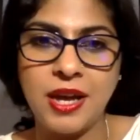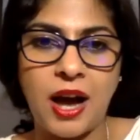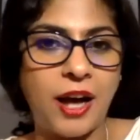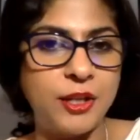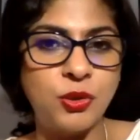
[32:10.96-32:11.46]

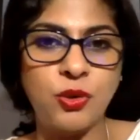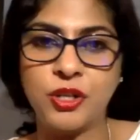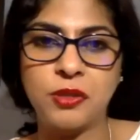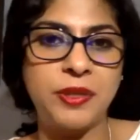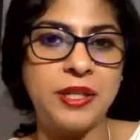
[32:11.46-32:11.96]
Are you going
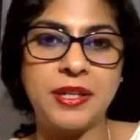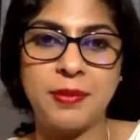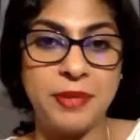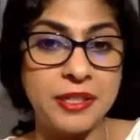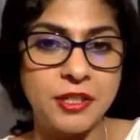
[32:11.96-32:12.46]
to be
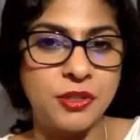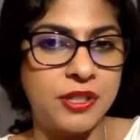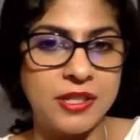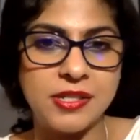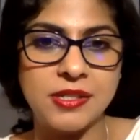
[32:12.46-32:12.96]
committed to
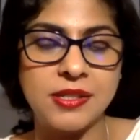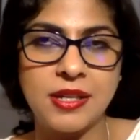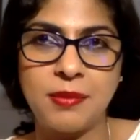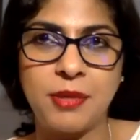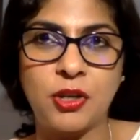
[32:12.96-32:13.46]
this?
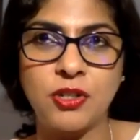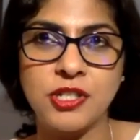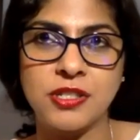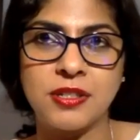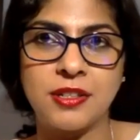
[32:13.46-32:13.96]

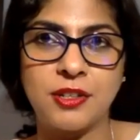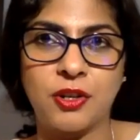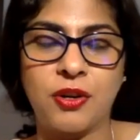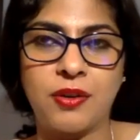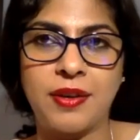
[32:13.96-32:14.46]
Because,
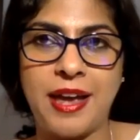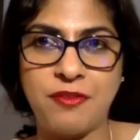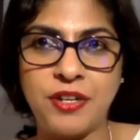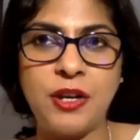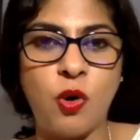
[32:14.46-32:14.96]

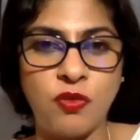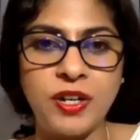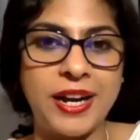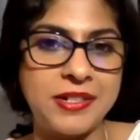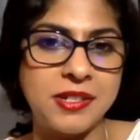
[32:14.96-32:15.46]
every
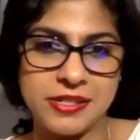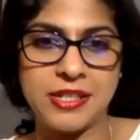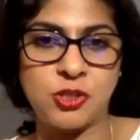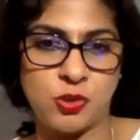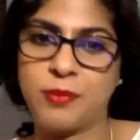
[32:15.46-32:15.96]
overnight success
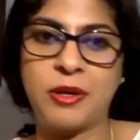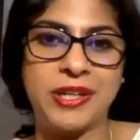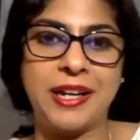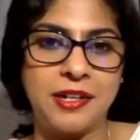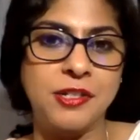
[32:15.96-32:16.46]
took about
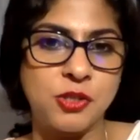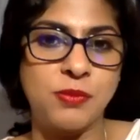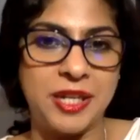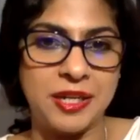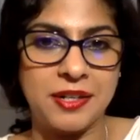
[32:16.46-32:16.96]
10 years to
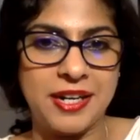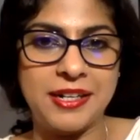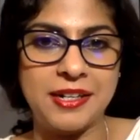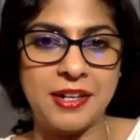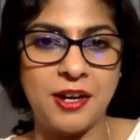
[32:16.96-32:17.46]
make, right?
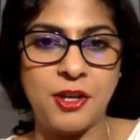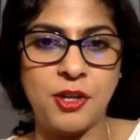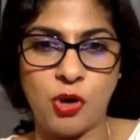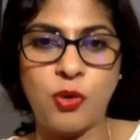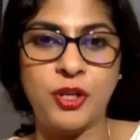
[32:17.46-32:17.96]

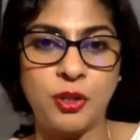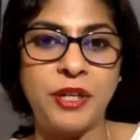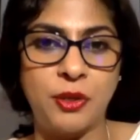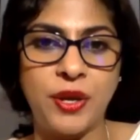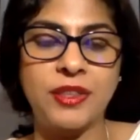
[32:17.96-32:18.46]
You're going to be
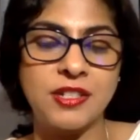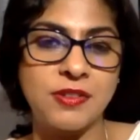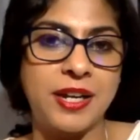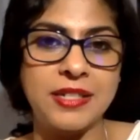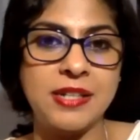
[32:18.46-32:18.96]
doing this for the
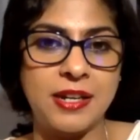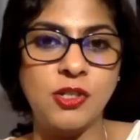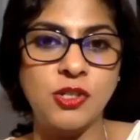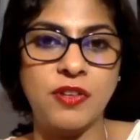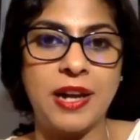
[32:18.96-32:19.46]
next 10 years
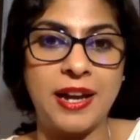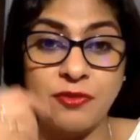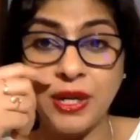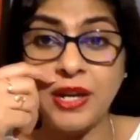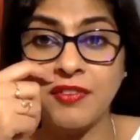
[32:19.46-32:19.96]
of our life.
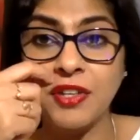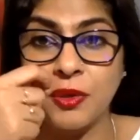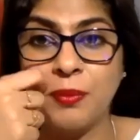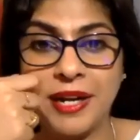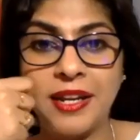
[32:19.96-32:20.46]
We're giving you
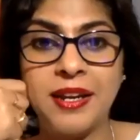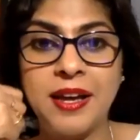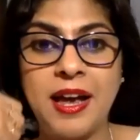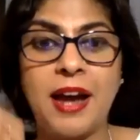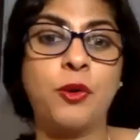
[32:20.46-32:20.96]
money
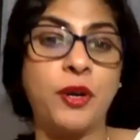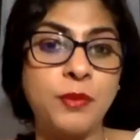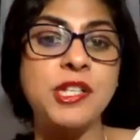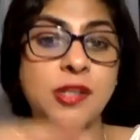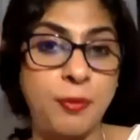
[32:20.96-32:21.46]
and going to be
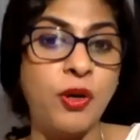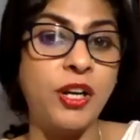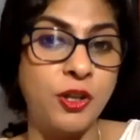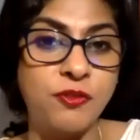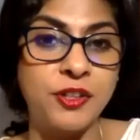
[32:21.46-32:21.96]
supporting you
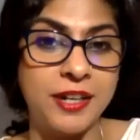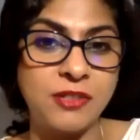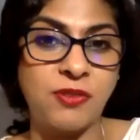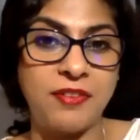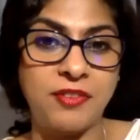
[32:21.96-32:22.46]
for the next
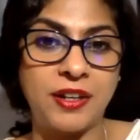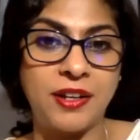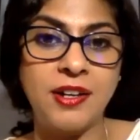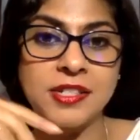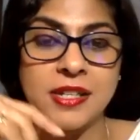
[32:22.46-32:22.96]
5-10
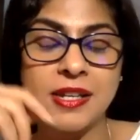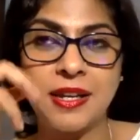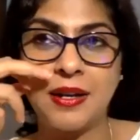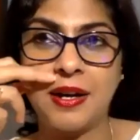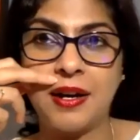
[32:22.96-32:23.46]
years.
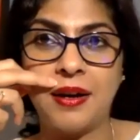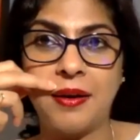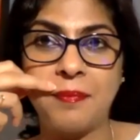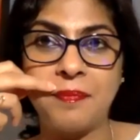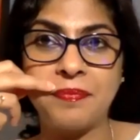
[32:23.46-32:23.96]

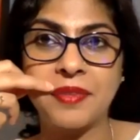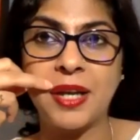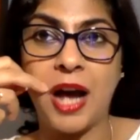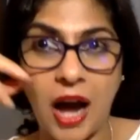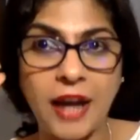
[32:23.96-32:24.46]

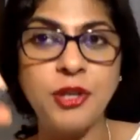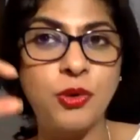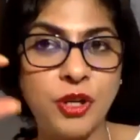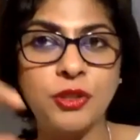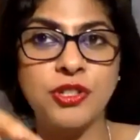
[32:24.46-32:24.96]
Are you
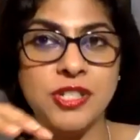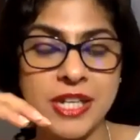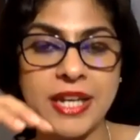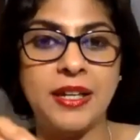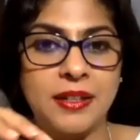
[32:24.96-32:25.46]
going to
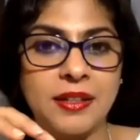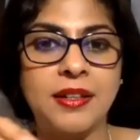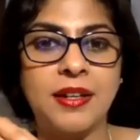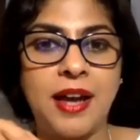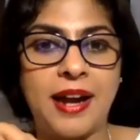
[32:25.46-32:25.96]
stay?
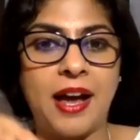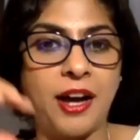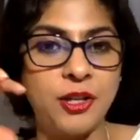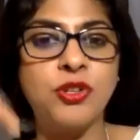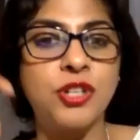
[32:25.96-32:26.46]
And are
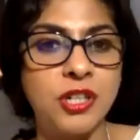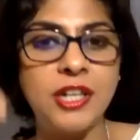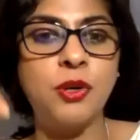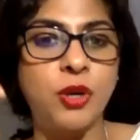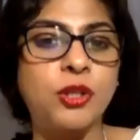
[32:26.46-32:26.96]
you really
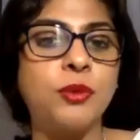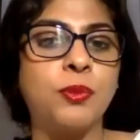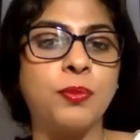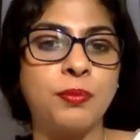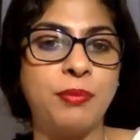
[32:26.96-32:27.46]
going to
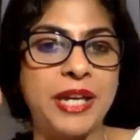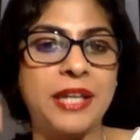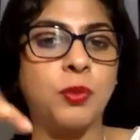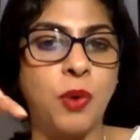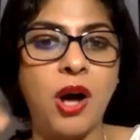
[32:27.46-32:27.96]
make it
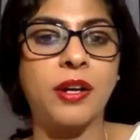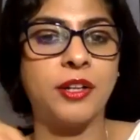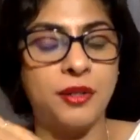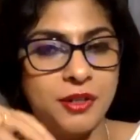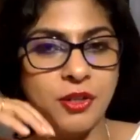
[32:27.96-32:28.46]
work and,
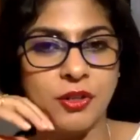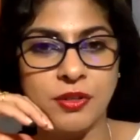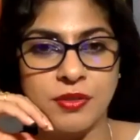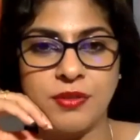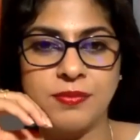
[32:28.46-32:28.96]

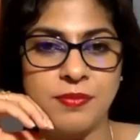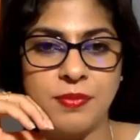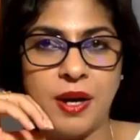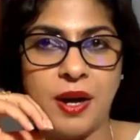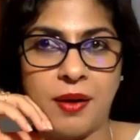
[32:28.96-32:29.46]

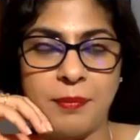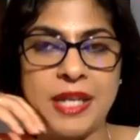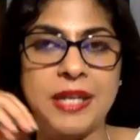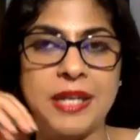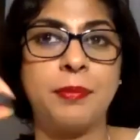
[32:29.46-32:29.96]
be
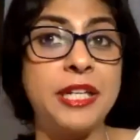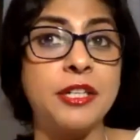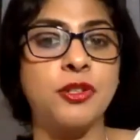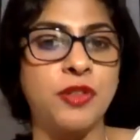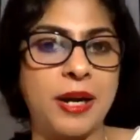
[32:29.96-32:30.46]

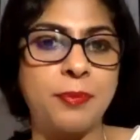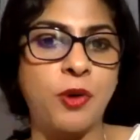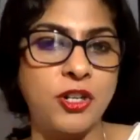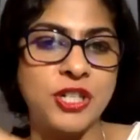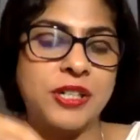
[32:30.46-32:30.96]
committed to that
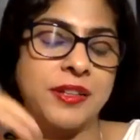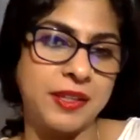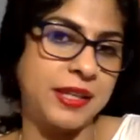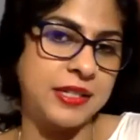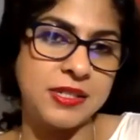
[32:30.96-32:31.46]
project? I think
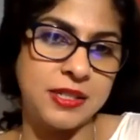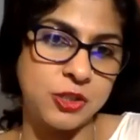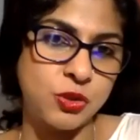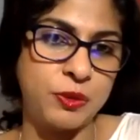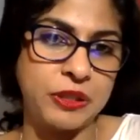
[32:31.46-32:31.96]
that's
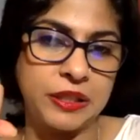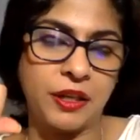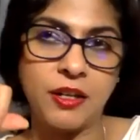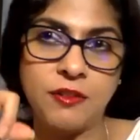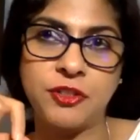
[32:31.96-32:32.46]
super
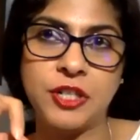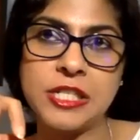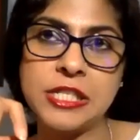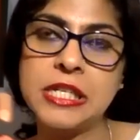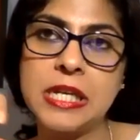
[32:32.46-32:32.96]
critical for us.
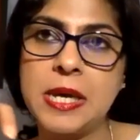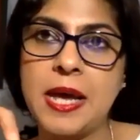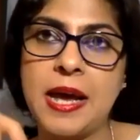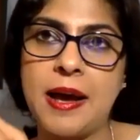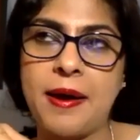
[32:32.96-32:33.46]

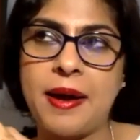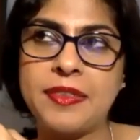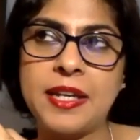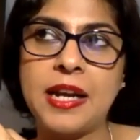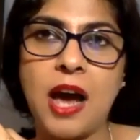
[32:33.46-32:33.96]
And I think
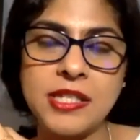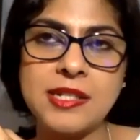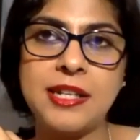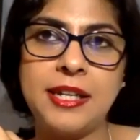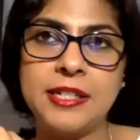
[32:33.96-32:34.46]

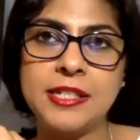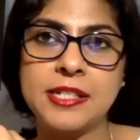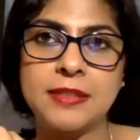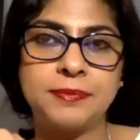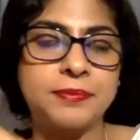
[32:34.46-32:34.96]
lastly is
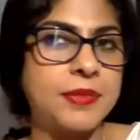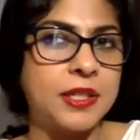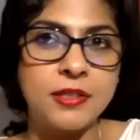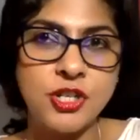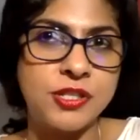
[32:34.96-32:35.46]

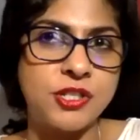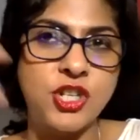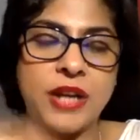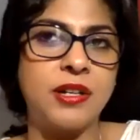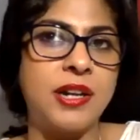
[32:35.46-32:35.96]
just
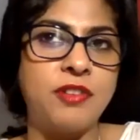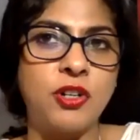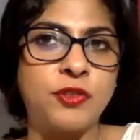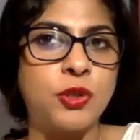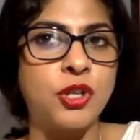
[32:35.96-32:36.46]
general level of
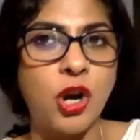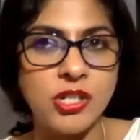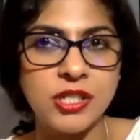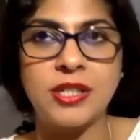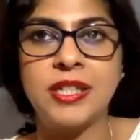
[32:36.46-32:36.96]

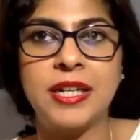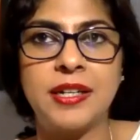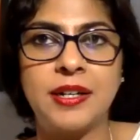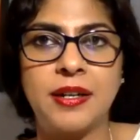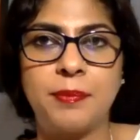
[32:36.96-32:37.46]
curiosity and
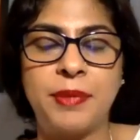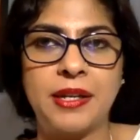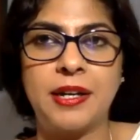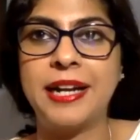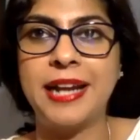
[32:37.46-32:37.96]
being
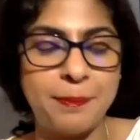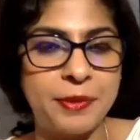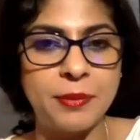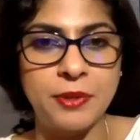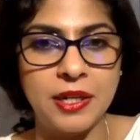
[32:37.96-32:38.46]

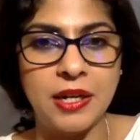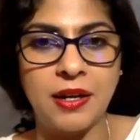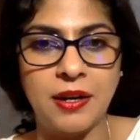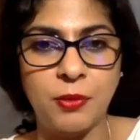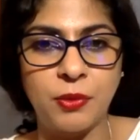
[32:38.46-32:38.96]
adaptable.
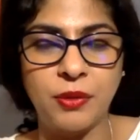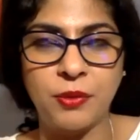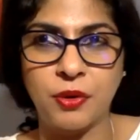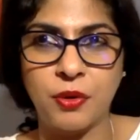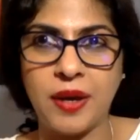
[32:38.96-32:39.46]

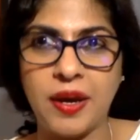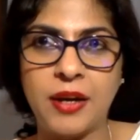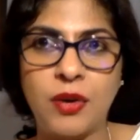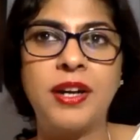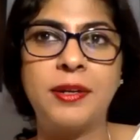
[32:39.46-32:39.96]
I
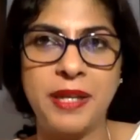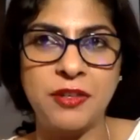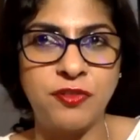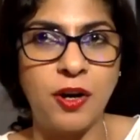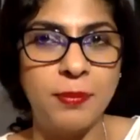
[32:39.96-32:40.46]
call it being
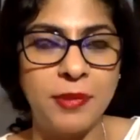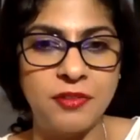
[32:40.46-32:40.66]
firmly